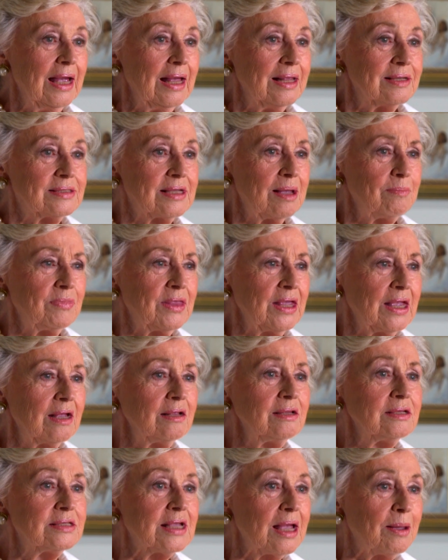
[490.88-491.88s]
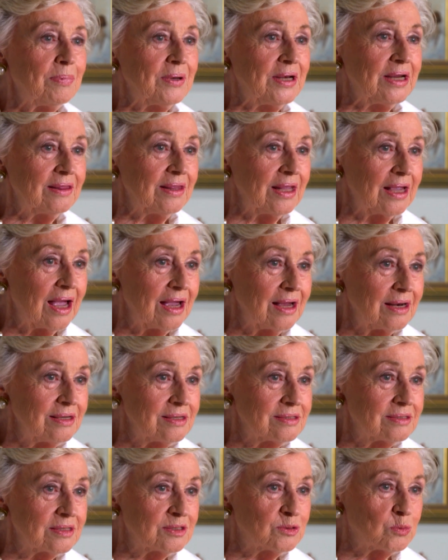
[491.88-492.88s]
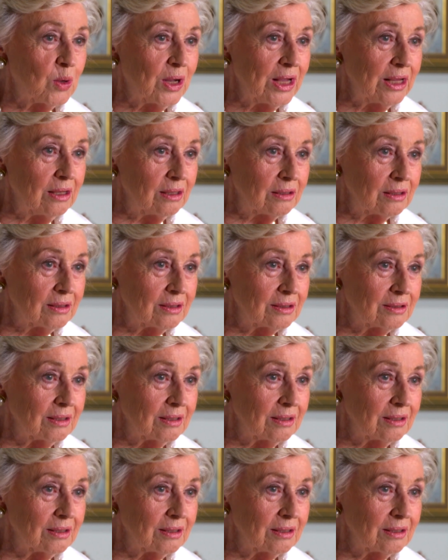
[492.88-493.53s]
Something else happened in the 80s as well.